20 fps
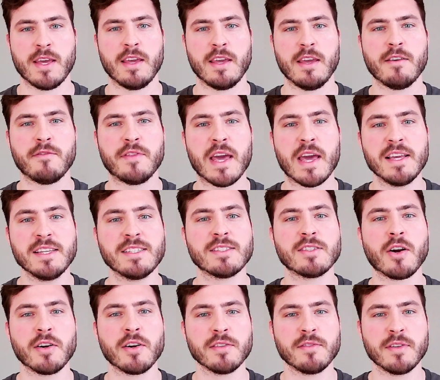If they
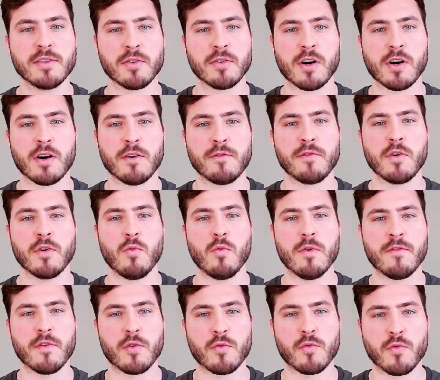started off
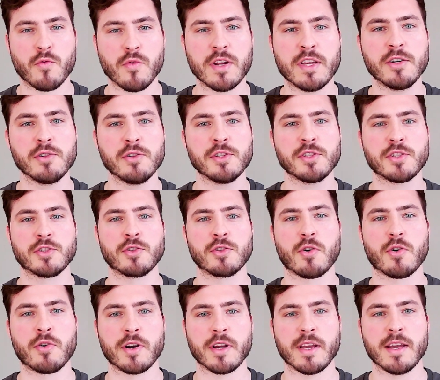with a real
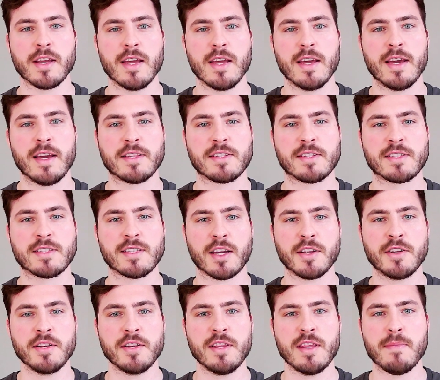story, it
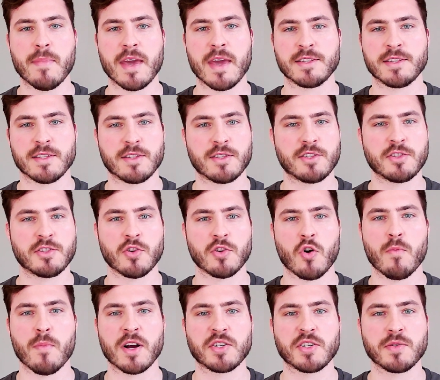suddenly makes it so
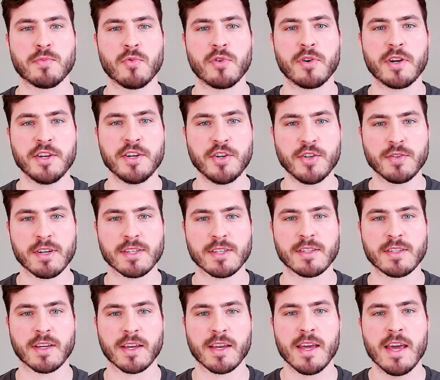much more
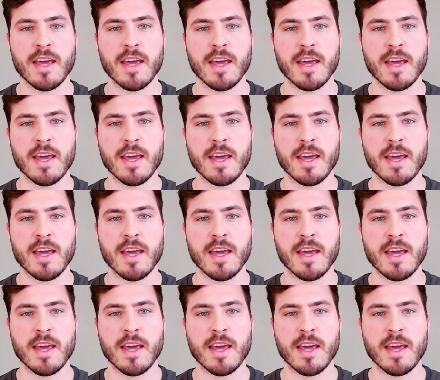interesting.